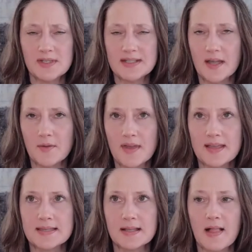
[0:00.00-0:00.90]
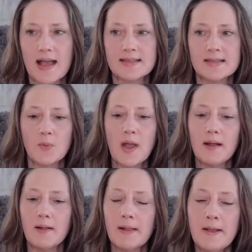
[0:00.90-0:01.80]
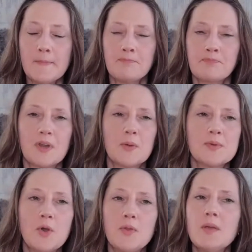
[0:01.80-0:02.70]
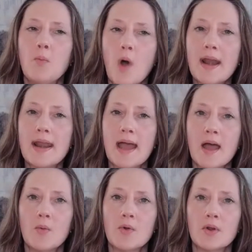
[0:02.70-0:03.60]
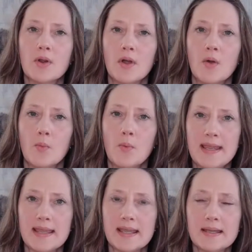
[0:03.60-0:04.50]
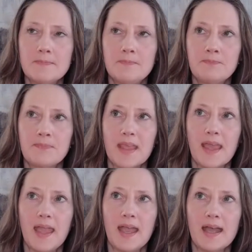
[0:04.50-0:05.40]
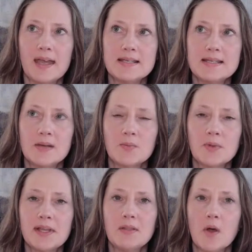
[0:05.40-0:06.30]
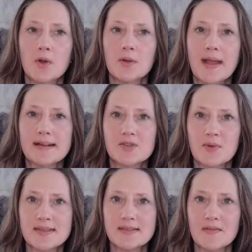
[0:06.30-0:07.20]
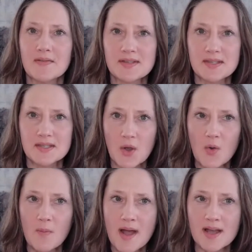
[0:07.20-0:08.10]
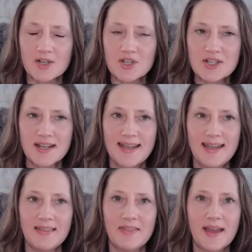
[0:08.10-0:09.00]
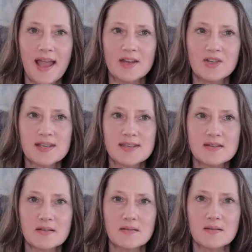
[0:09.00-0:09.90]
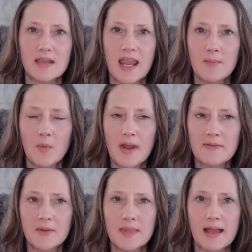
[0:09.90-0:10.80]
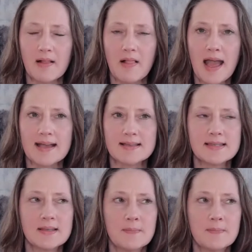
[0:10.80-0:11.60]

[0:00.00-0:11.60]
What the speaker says: We did other things in the class as well, but it was only 1 hour a week, and it really lowered my stress levels so much that I just came away from that class